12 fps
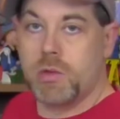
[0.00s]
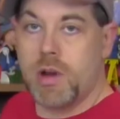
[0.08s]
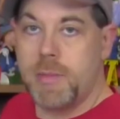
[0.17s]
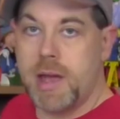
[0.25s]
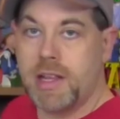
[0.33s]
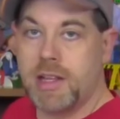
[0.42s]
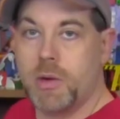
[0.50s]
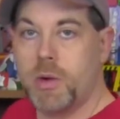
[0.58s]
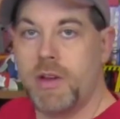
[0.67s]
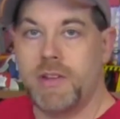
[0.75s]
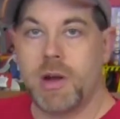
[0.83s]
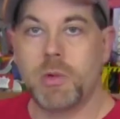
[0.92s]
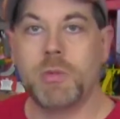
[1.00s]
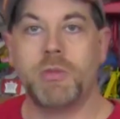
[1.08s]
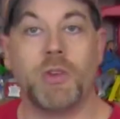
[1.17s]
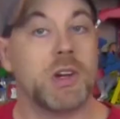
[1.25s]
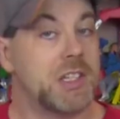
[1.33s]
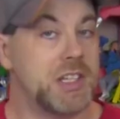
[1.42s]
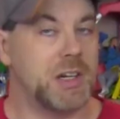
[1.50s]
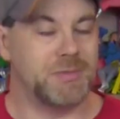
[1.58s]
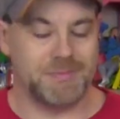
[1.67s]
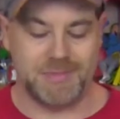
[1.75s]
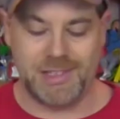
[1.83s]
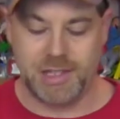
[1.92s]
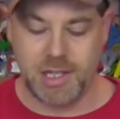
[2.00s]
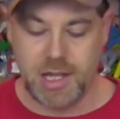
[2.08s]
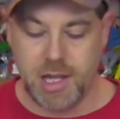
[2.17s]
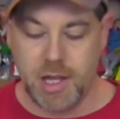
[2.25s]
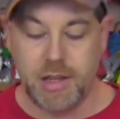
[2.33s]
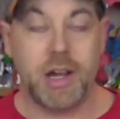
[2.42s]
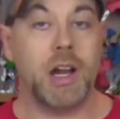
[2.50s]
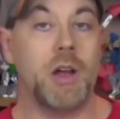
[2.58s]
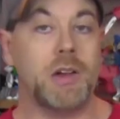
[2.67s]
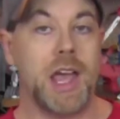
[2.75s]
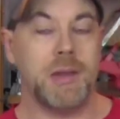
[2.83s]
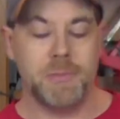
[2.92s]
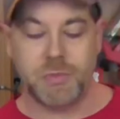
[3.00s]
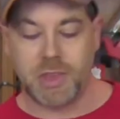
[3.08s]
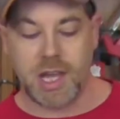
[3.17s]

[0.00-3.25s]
right back there where I've got room for it. So there you go, gang.